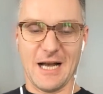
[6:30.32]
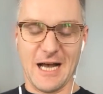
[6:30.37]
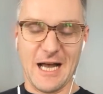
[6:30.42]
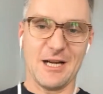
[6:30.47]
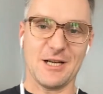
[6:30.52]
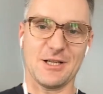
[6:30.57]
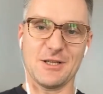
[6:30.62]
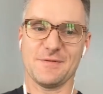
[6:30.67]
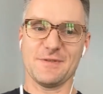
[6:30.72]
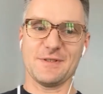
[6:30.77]

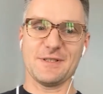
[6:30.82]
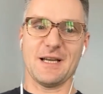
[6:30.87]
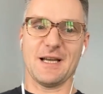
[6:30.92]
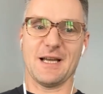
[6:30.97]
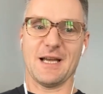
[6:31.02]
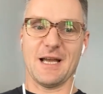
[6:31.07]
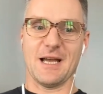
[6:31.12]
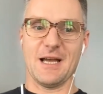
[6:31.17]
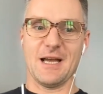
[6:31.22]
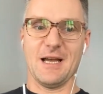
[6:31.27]
Kharkiv
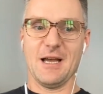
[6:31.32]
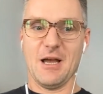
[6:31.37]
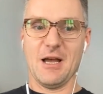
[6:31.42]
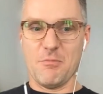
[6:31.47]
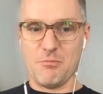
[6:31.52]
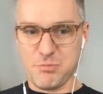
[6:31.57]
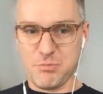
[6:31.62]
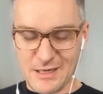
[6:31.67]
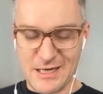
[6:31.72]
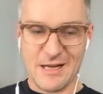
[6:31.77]
failed.
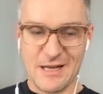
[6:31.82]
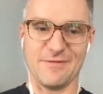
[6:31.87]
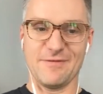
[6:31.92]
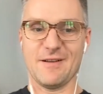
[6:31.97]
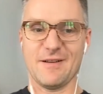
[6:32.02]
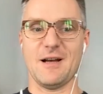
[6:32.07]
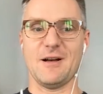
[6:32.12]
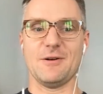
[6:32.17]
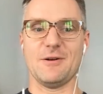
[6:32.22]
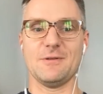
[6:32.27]
Donbass
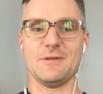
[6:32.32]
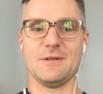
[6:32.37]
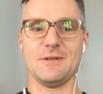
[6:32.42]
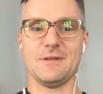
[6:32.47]
failed.